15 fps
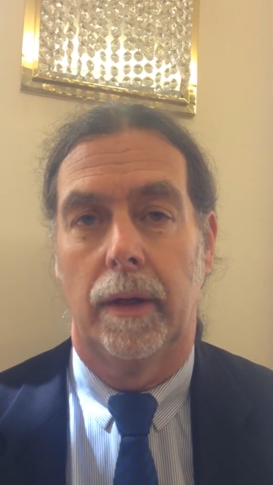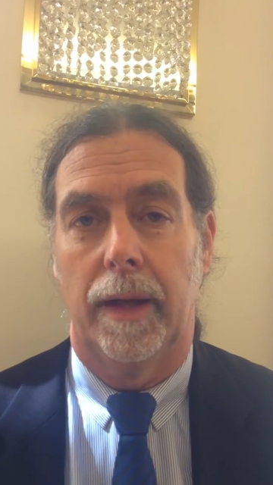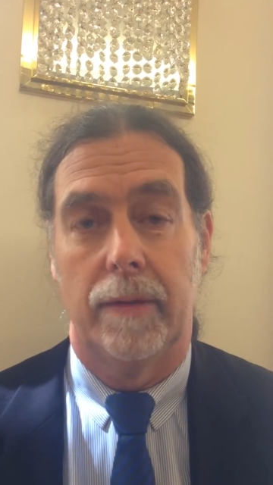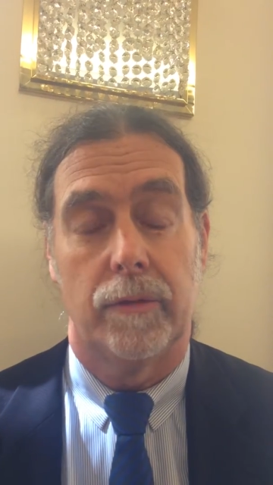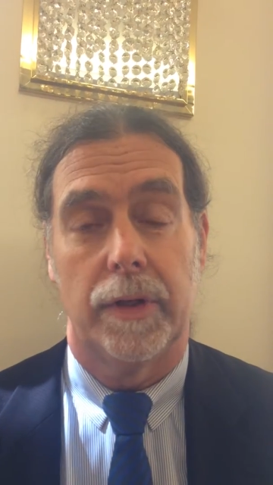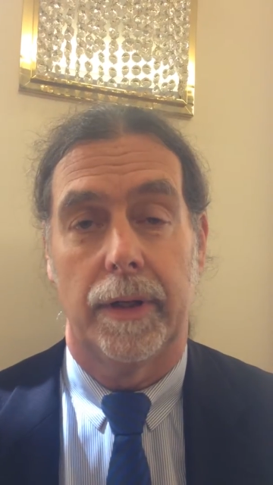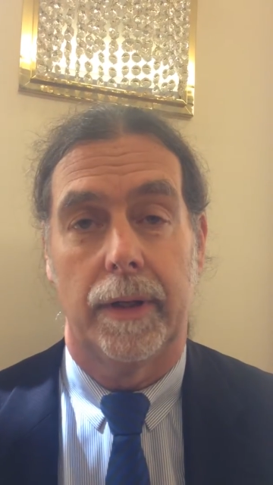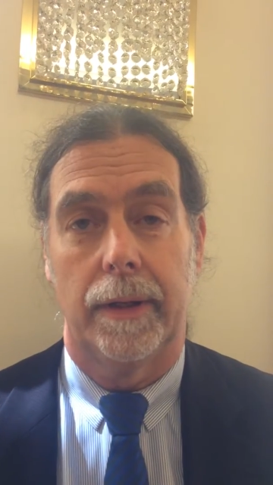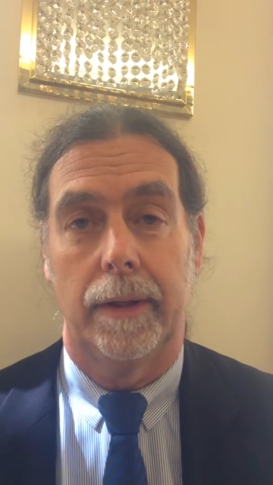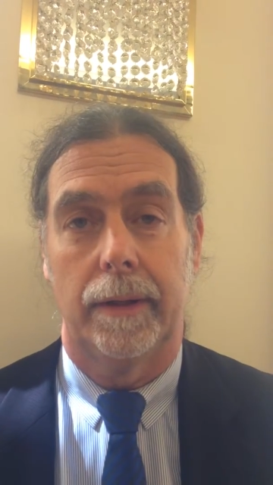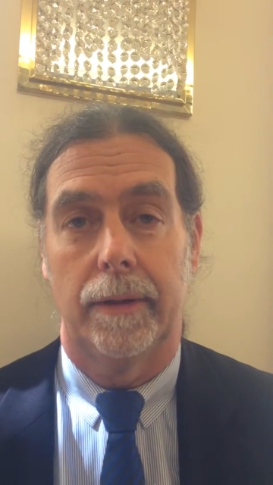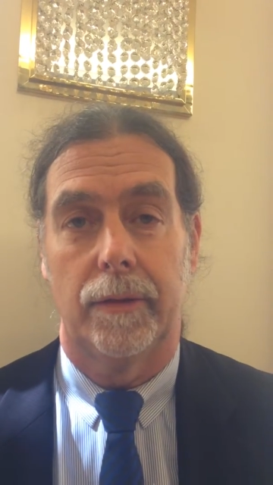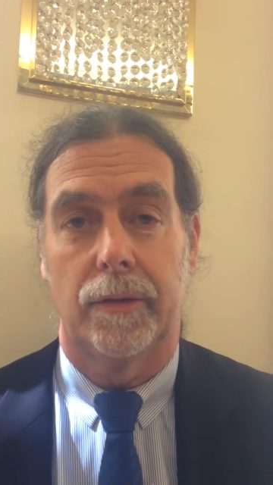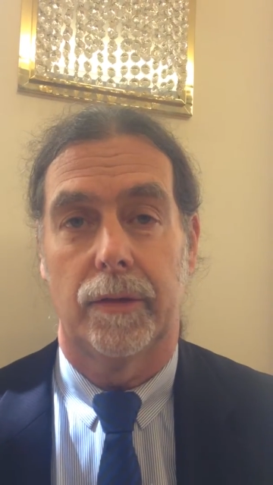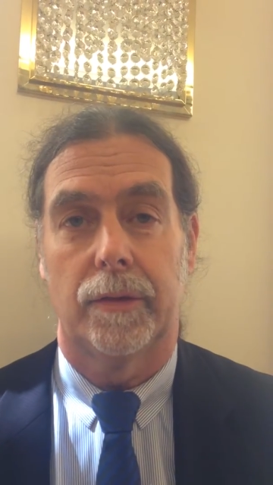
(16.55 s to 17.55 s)
every day,
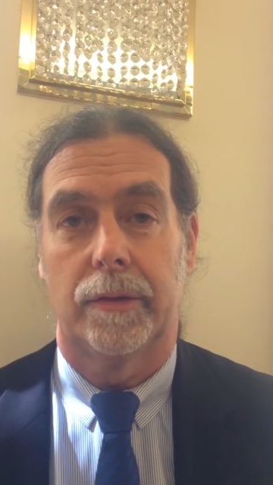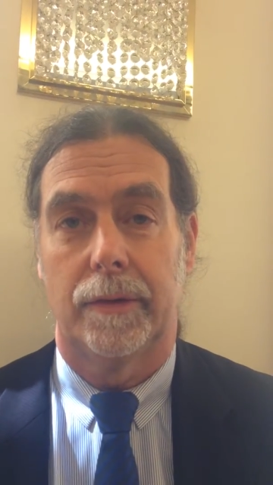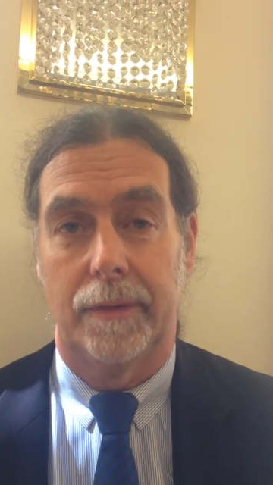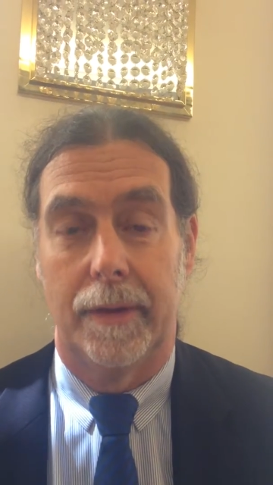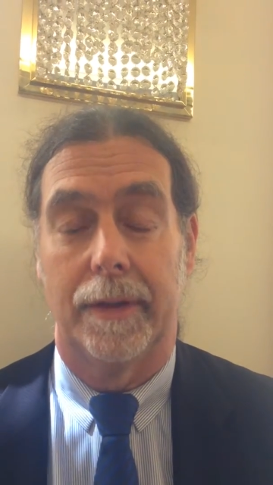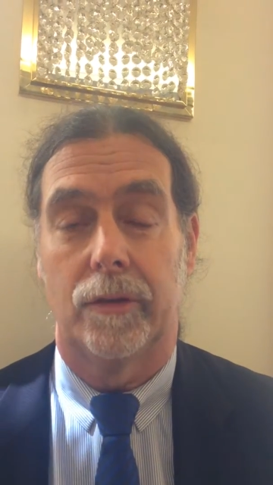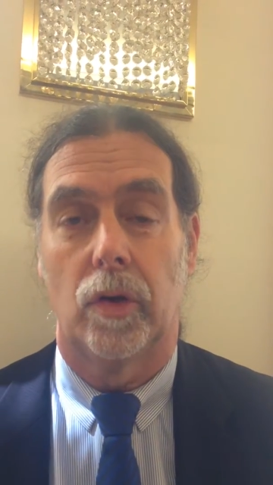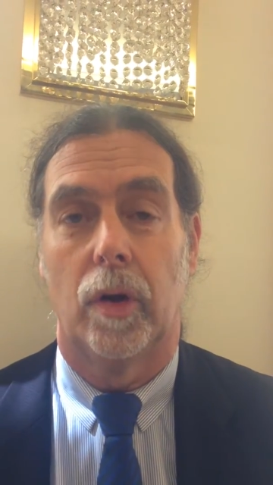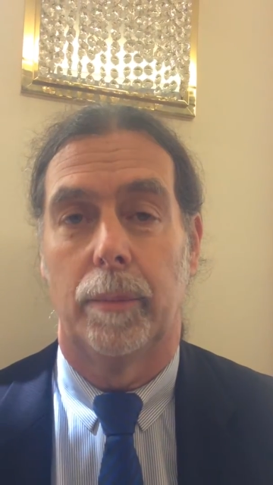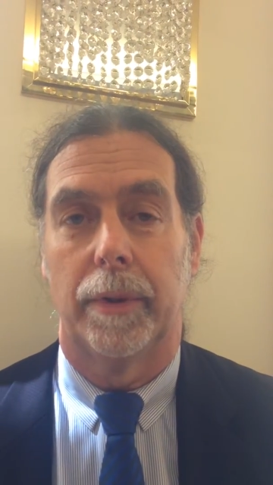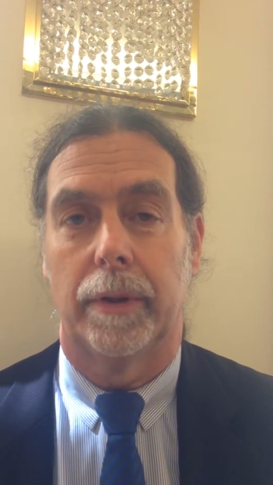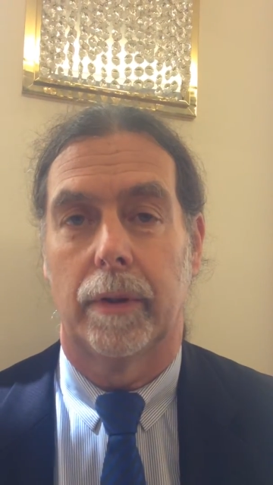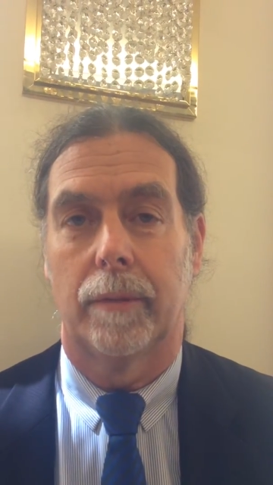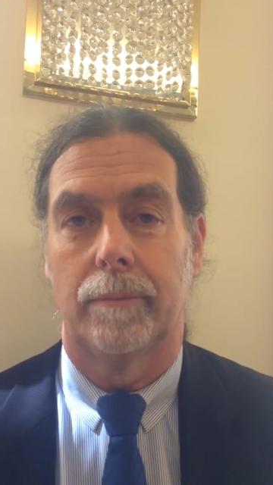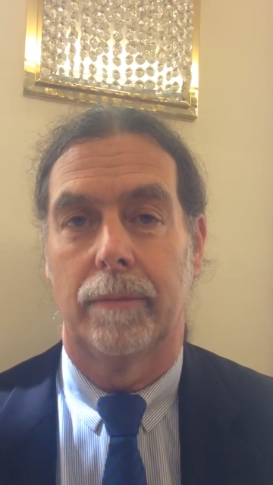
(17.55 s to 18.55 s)
is the
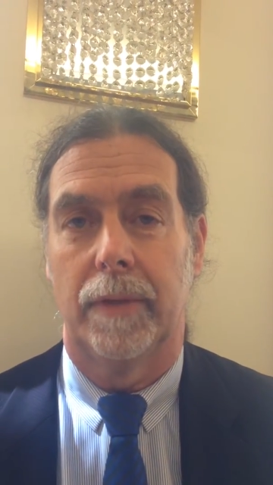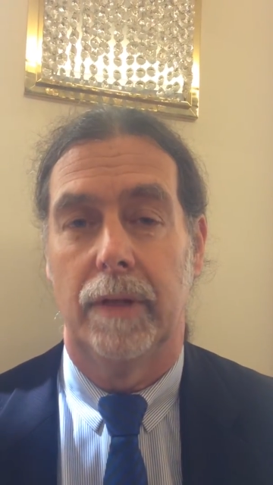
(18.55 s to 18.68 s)
topic,